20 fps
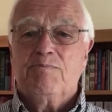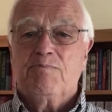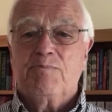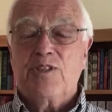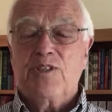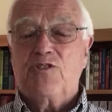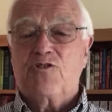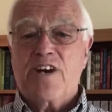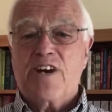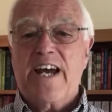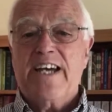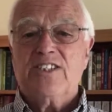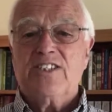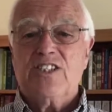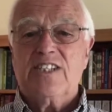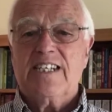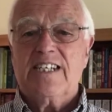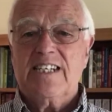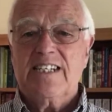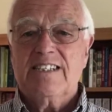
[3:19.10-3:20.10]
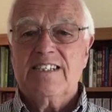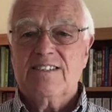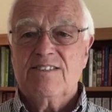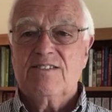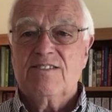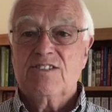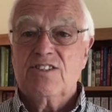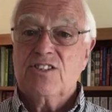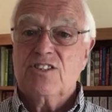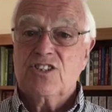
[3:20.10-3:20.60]
be dressed,
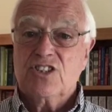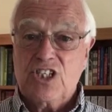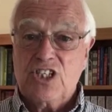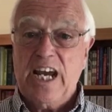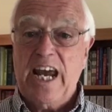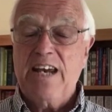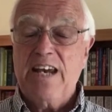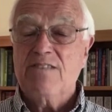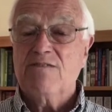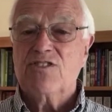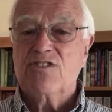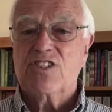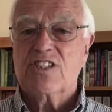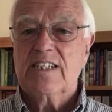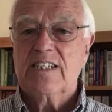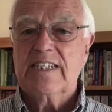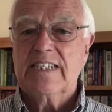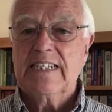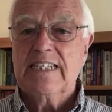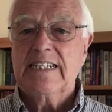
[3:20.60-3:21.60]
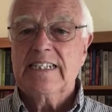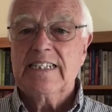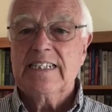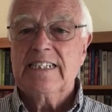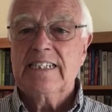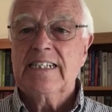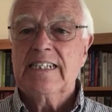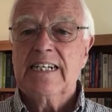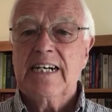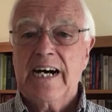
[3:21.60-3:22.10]
shaves,
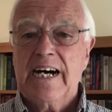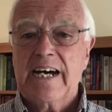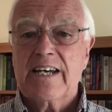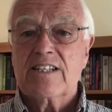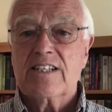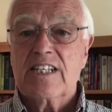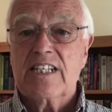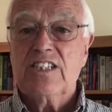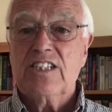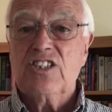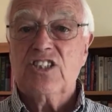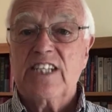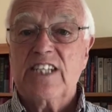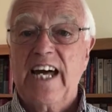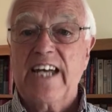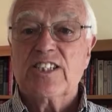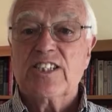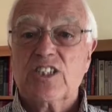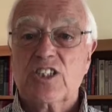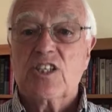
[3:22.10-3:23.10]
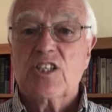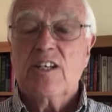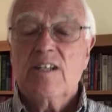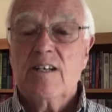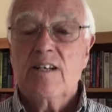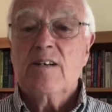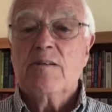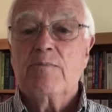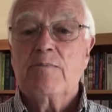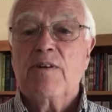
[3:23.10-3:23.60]
and he stands
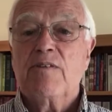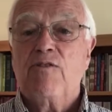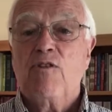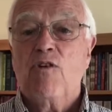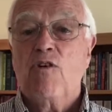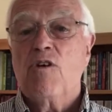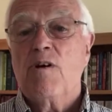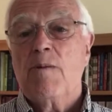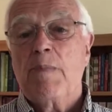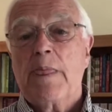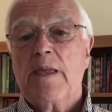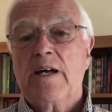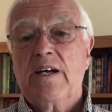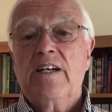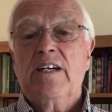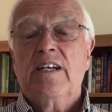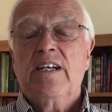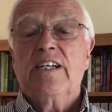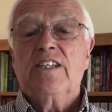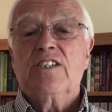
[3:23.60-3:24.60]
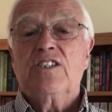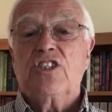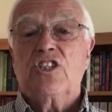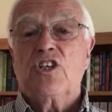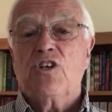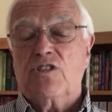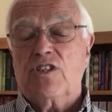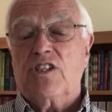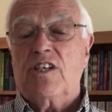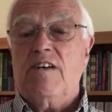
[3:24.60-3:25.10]
before
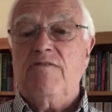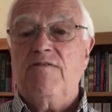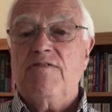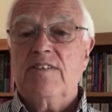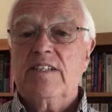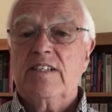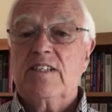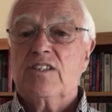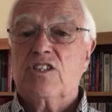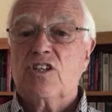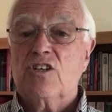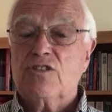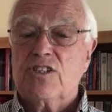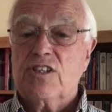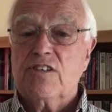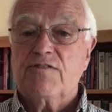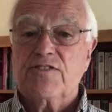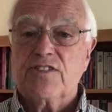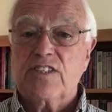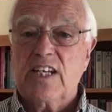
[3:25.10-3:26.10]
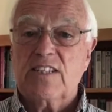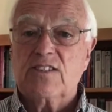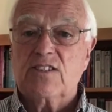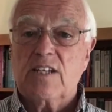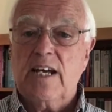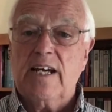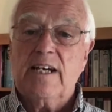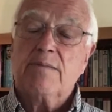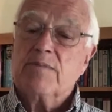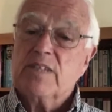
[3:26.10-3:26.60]
Joseph. Joseph
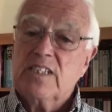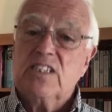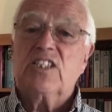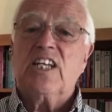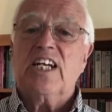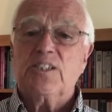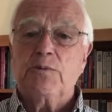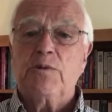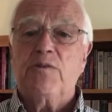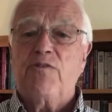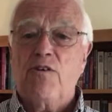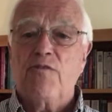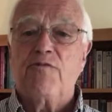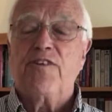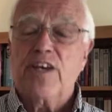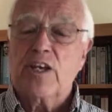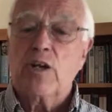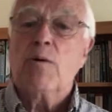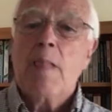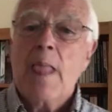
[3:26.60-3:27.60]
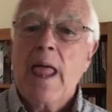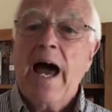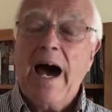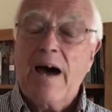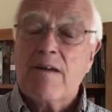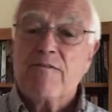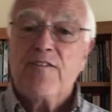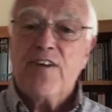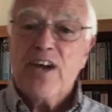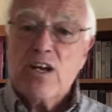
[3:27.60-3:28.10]
says, he stands before Pharaoh,
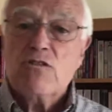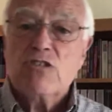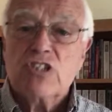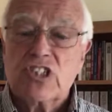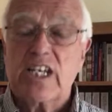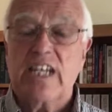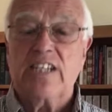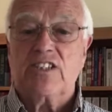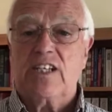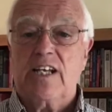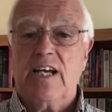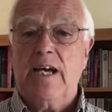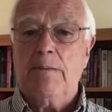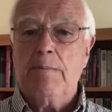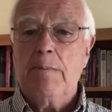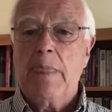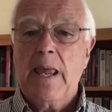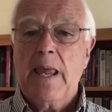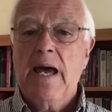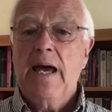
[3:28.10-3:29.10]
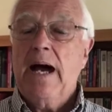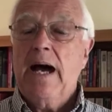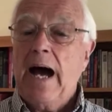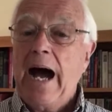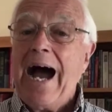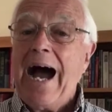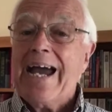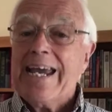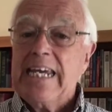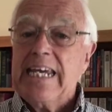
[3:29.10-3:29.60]
and Pharaoh says to him,
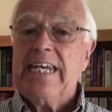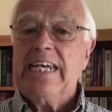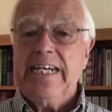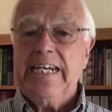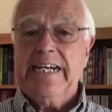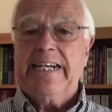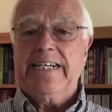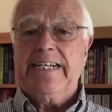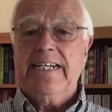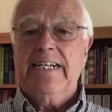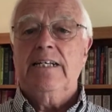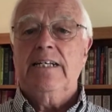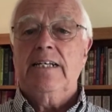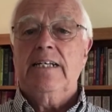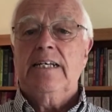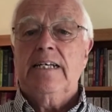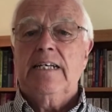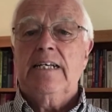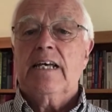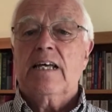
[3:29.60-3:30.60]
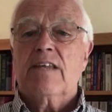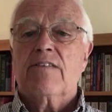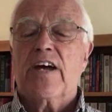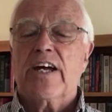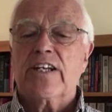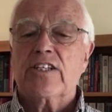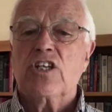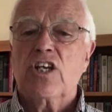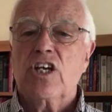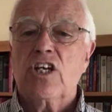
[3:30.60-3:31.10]
I hear
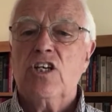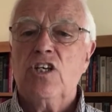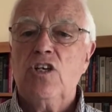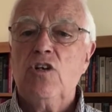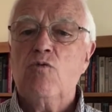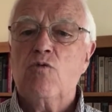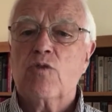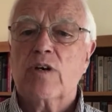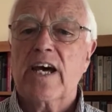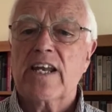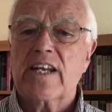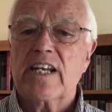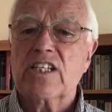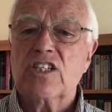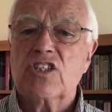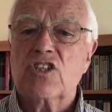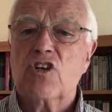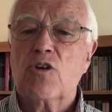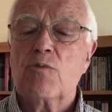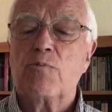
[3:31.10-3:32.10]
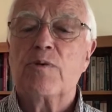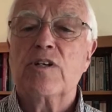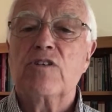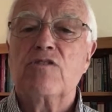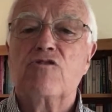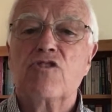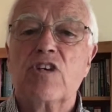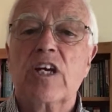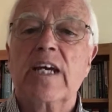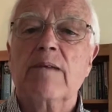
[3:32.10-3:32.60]
that you can interpret
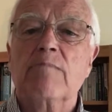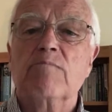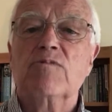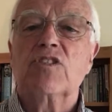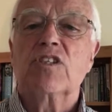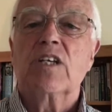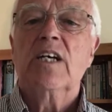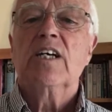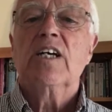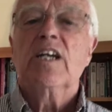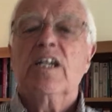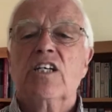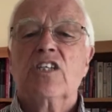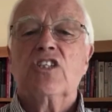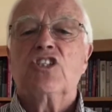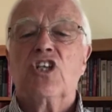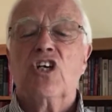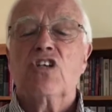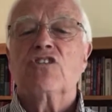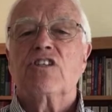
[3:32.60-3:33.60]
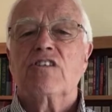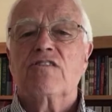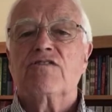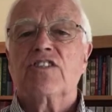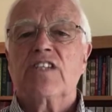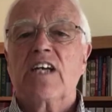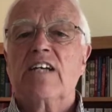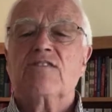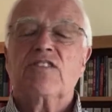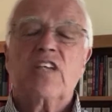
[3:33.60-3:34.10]
dreams. Joseph
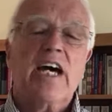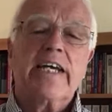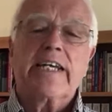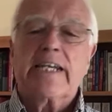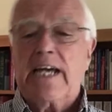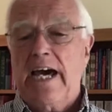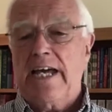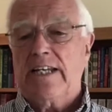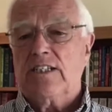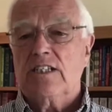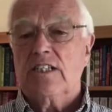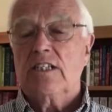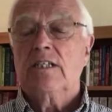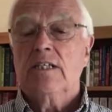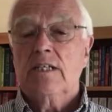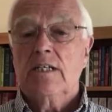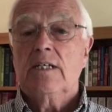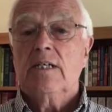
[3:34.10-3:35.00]
says, I can't,